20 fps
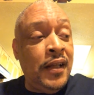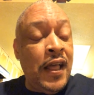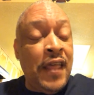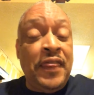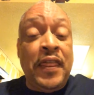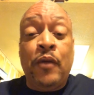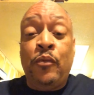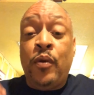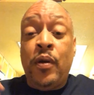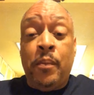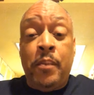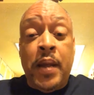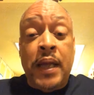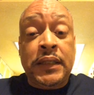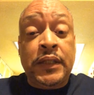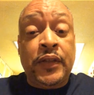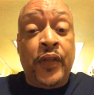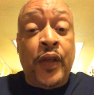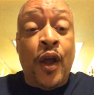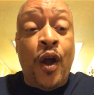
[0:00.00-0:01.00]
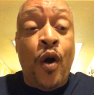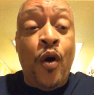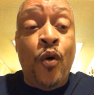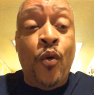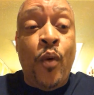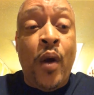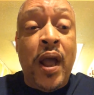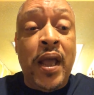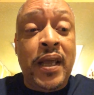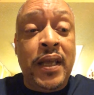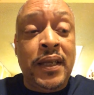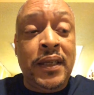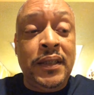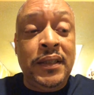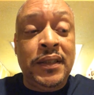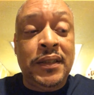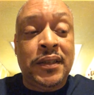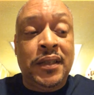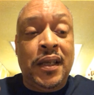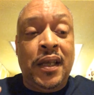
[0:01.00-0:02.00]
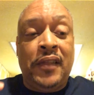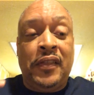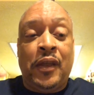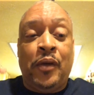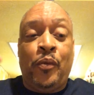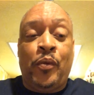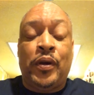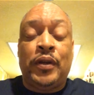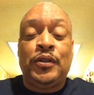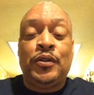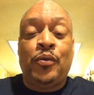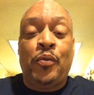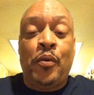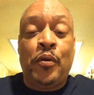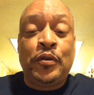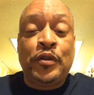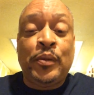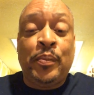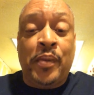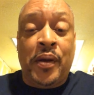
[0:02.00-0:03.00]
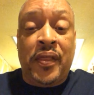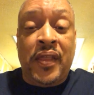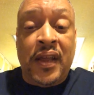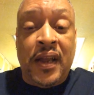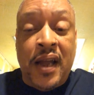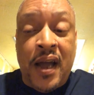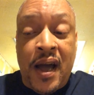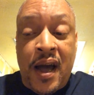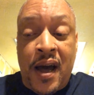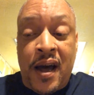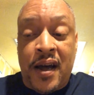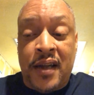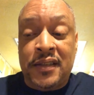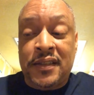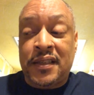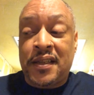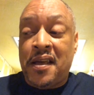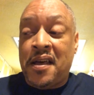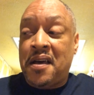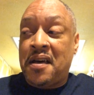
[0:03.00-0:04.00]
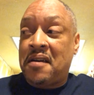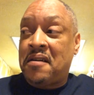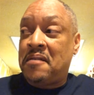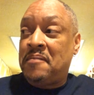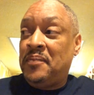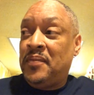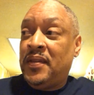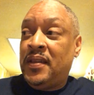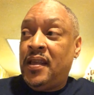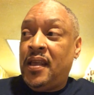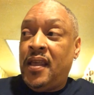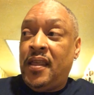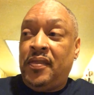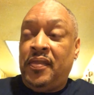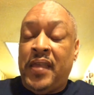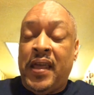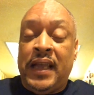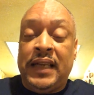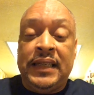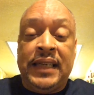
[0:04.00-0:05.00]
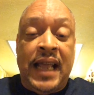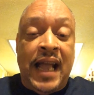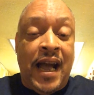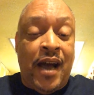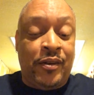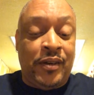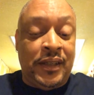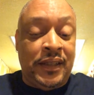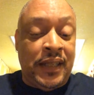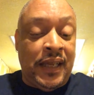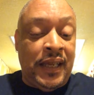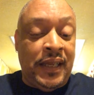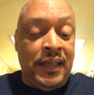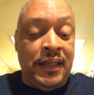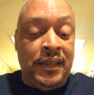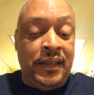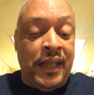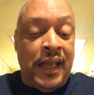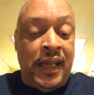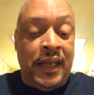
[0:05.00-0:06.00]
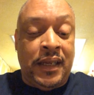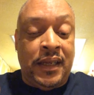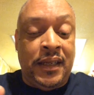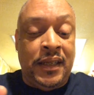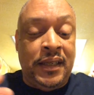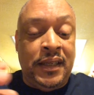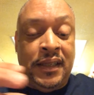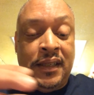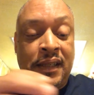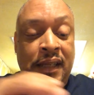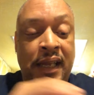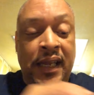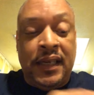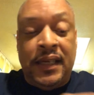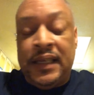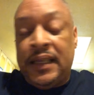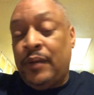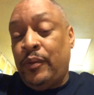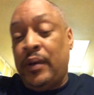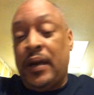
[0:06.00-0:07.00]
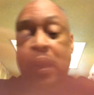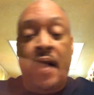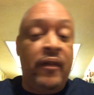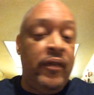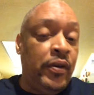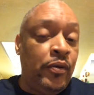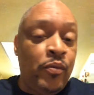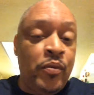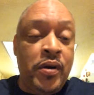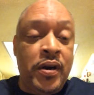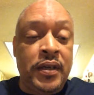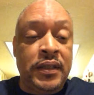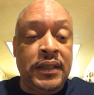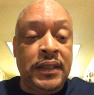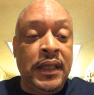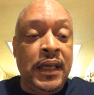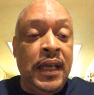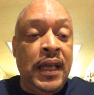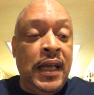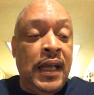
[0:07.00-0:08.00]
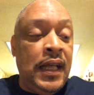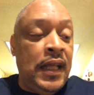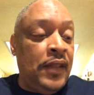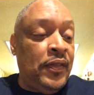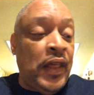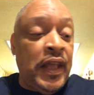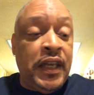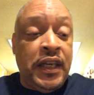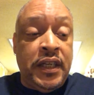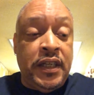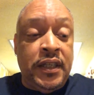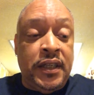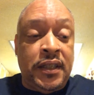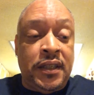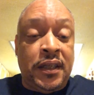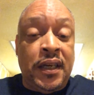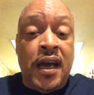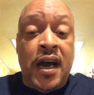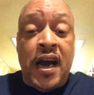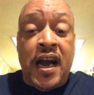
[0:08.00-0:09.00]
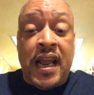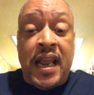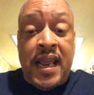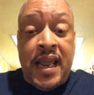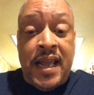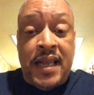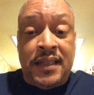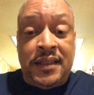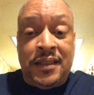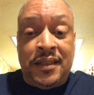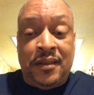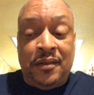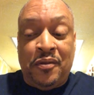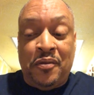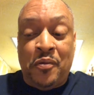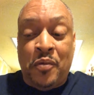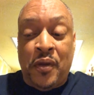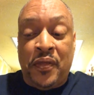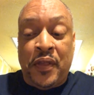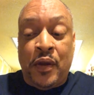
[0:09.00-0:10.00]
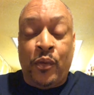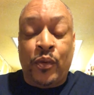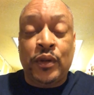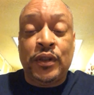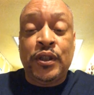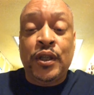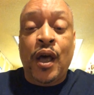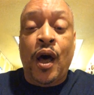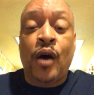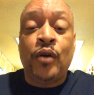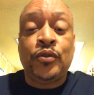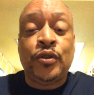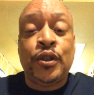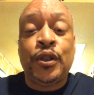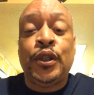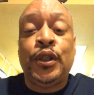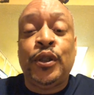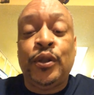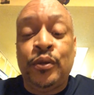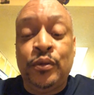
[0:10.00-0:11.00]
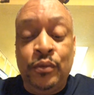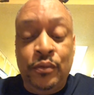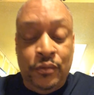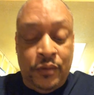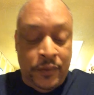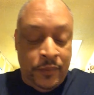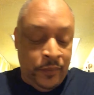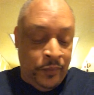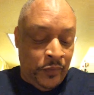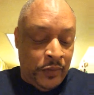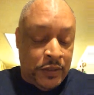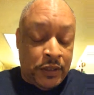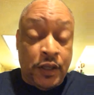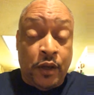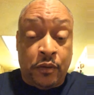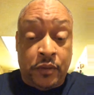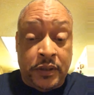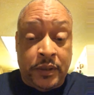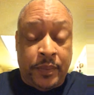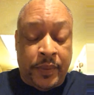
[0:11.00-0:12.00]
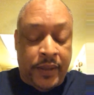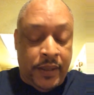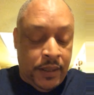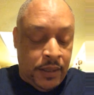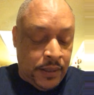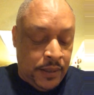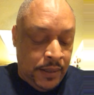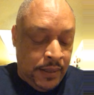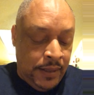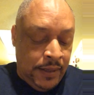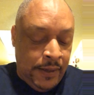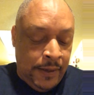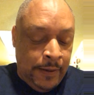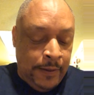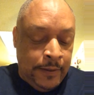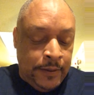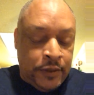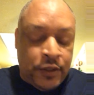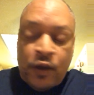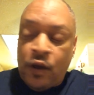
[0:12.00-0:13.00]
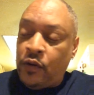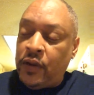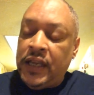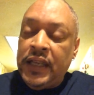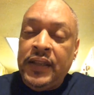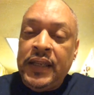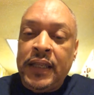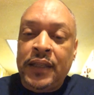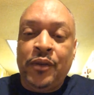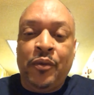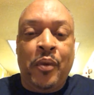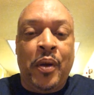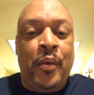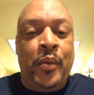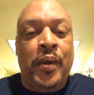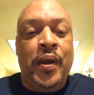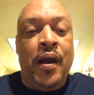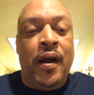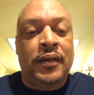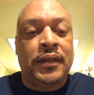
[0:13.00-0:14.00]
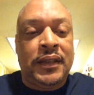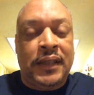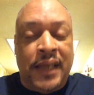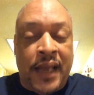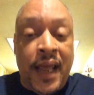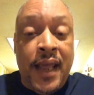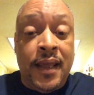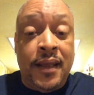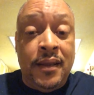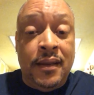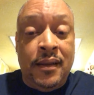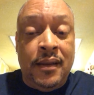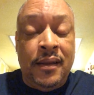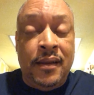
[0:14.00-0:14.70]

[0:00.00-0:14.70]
they went back to their old ways. They wanted to worship other gods. Uh, they doubted. They they they did whatever it was they could against what they were taught to do, so to speak. So isn't that the way we are today?